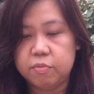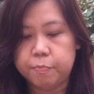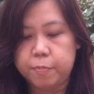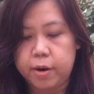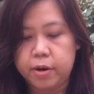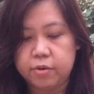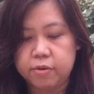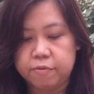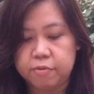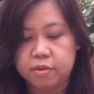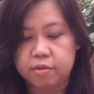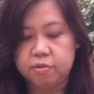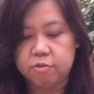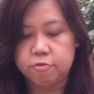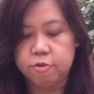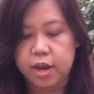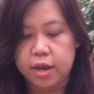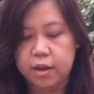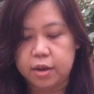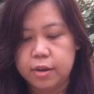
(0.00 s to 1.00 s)
part of the
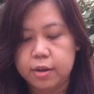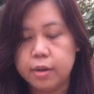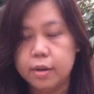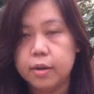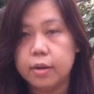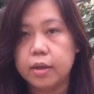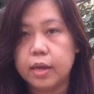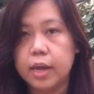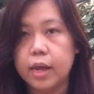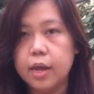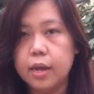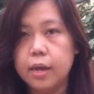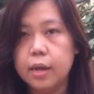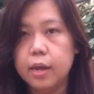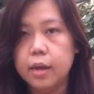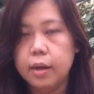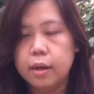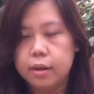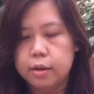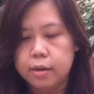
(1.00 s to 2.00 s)
string. Okay,
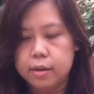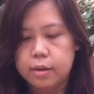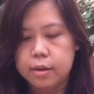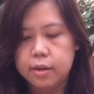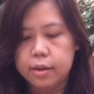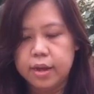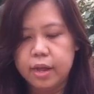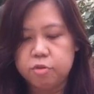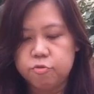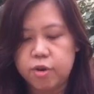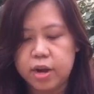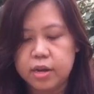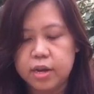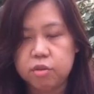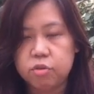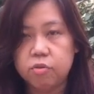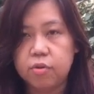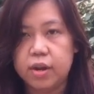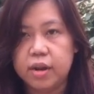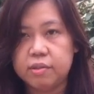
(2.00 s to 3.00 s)
get
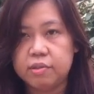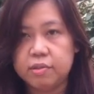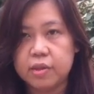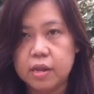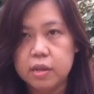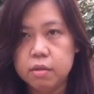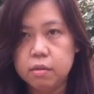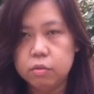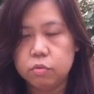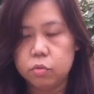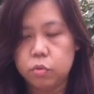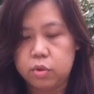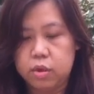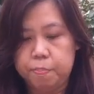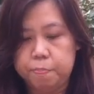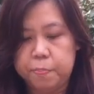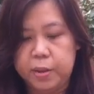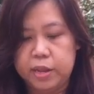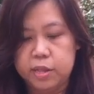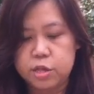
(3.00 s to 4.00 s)
ready to listen to
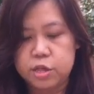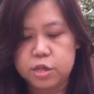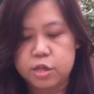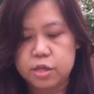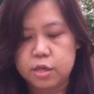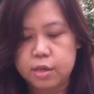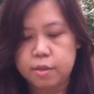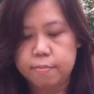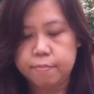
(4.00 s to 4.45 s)
the pitch.